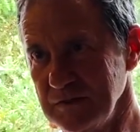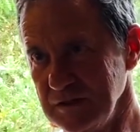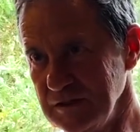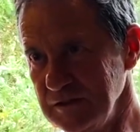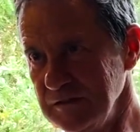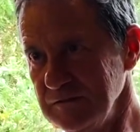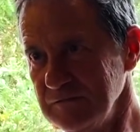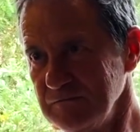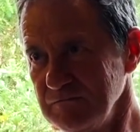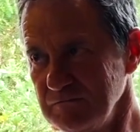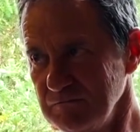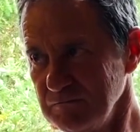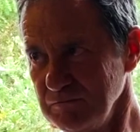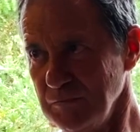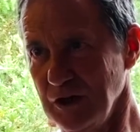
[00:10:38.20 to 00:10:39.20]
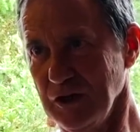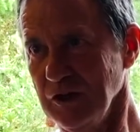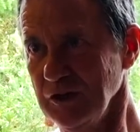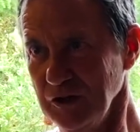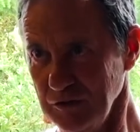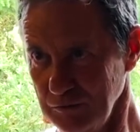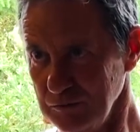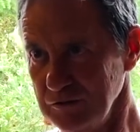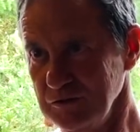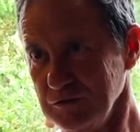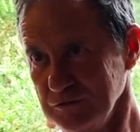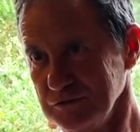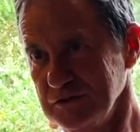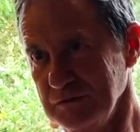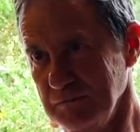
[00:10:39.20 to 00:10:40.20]
in
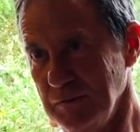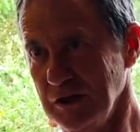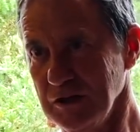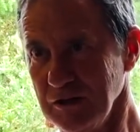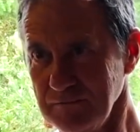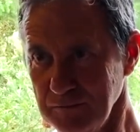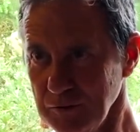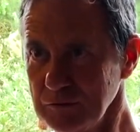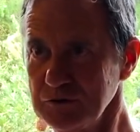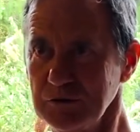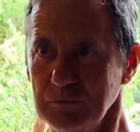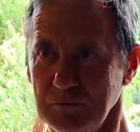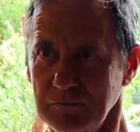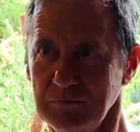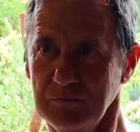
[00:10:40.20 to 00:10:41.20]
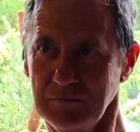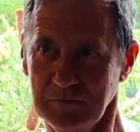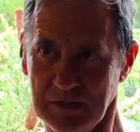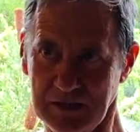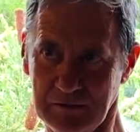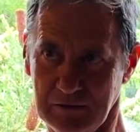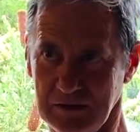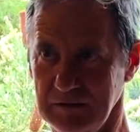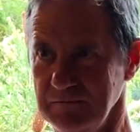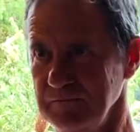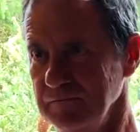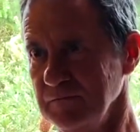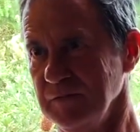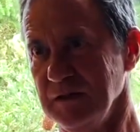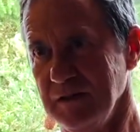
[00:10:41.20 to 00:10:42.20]
also in my life, but also how I
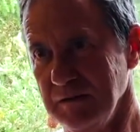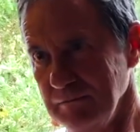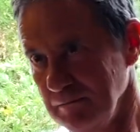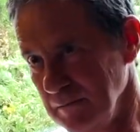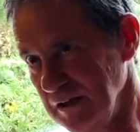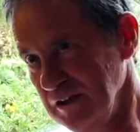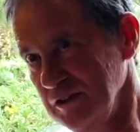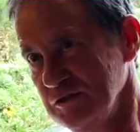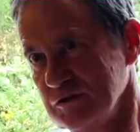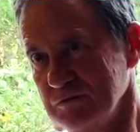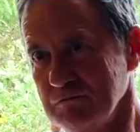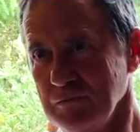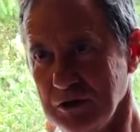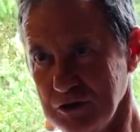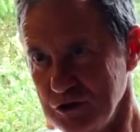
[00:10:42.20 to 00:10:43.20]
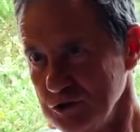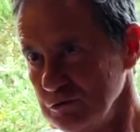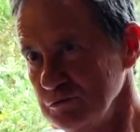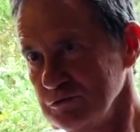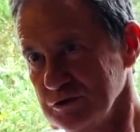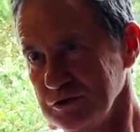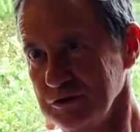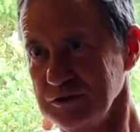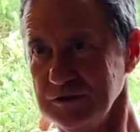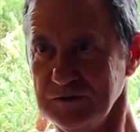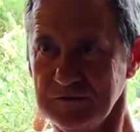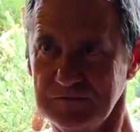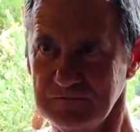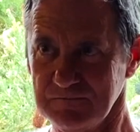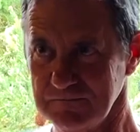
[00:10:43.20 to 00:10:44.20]
manage my children
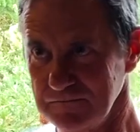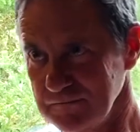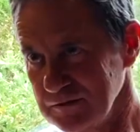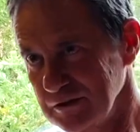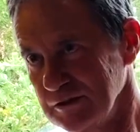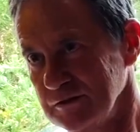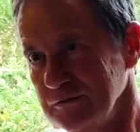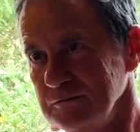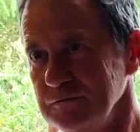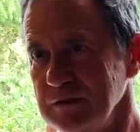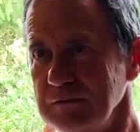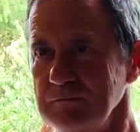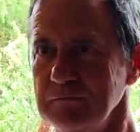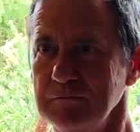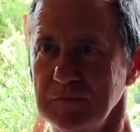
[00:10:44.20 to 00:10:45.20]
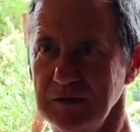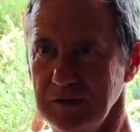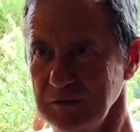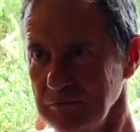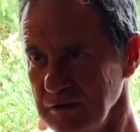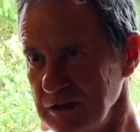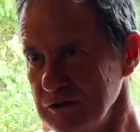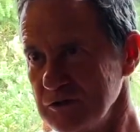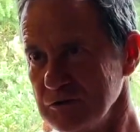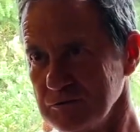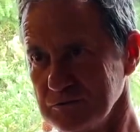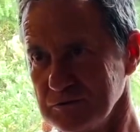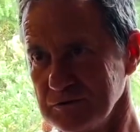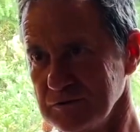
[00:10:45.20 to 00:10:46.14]
and grandchildren.